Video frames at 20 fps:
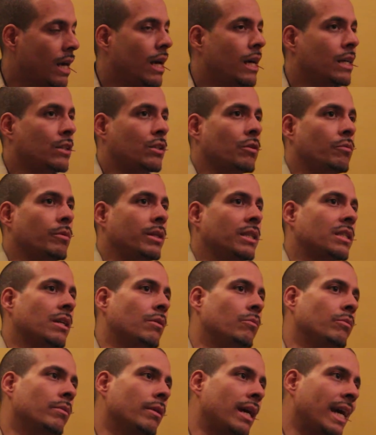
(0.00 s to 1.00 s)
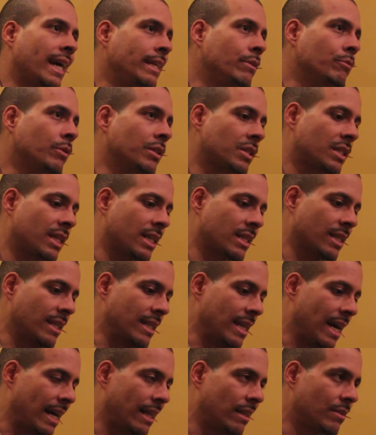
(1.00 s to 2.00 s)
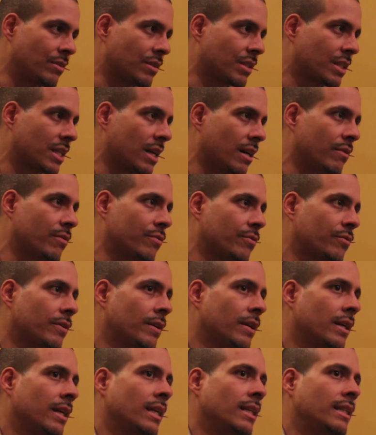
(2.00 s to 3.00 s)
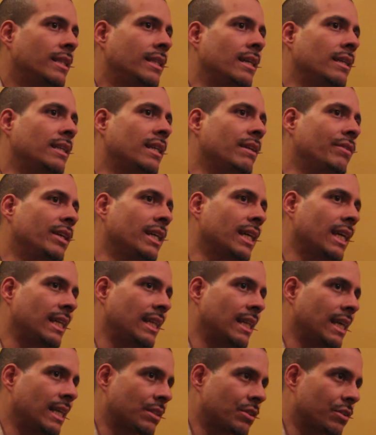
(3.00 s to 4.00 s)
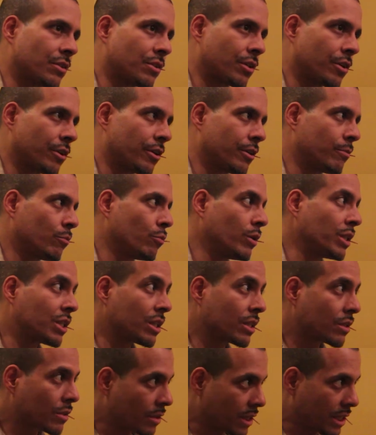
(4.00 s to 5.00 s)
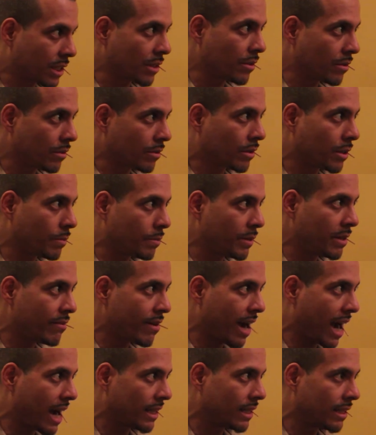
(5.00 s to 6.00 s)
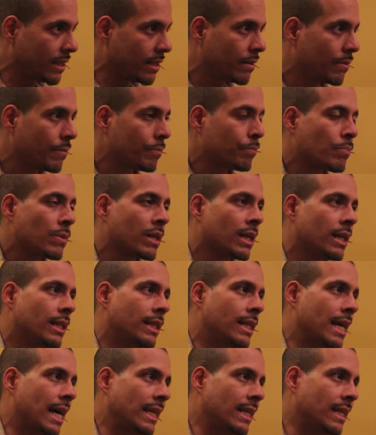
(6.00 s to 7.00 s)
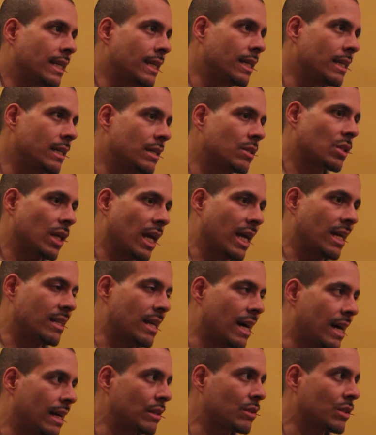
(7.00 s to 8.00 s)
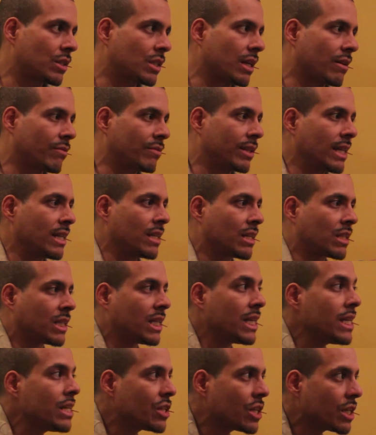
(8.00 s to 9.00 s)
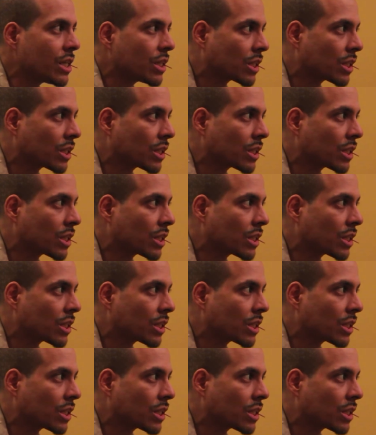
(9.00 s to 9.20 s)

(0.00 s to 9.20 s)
And so when someone, anyone says a knowledge of self they're giving a lesser term, which is still could be valid, that it is a knowledge of self that is teaching